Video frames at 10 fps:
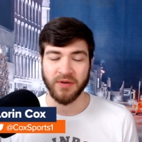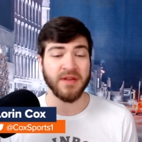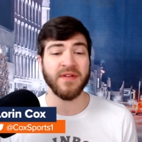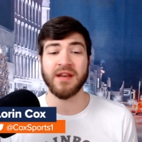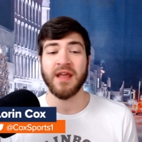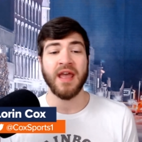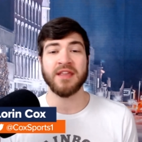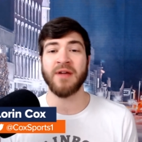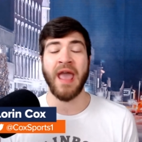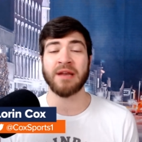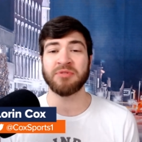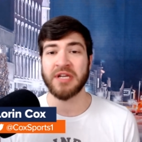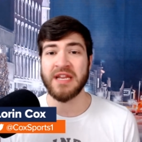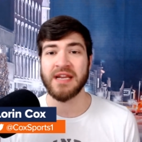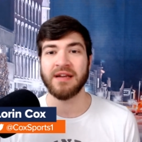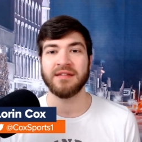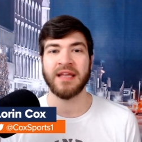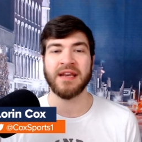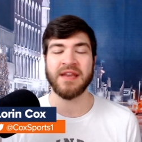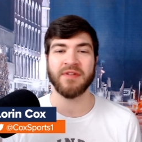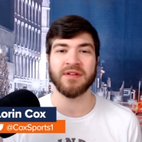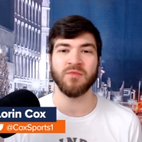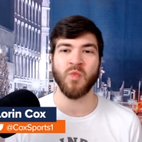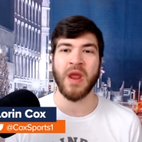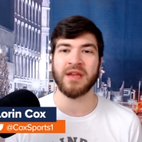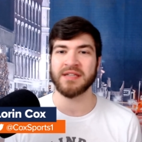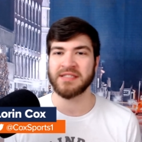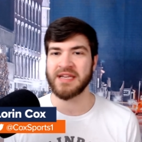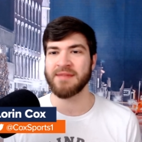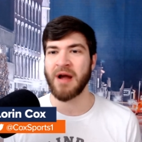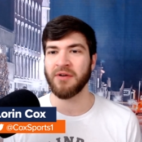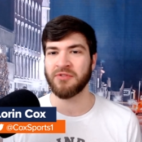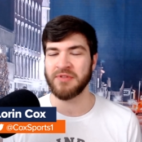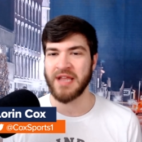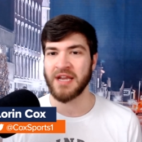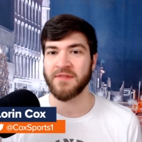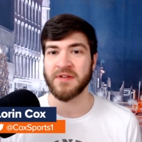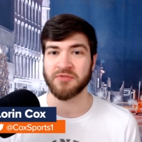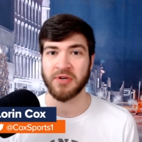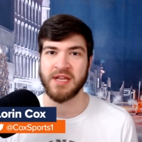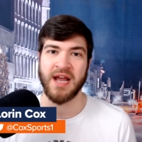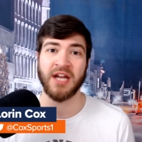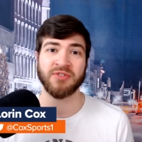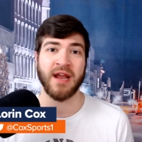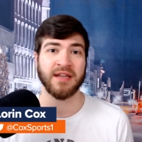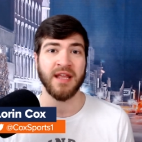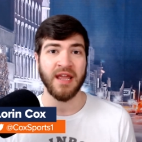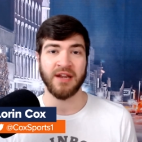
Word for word: Or even, you know, Adam Shaheen, they didn't even wait to see him out through the end of his rookie contract.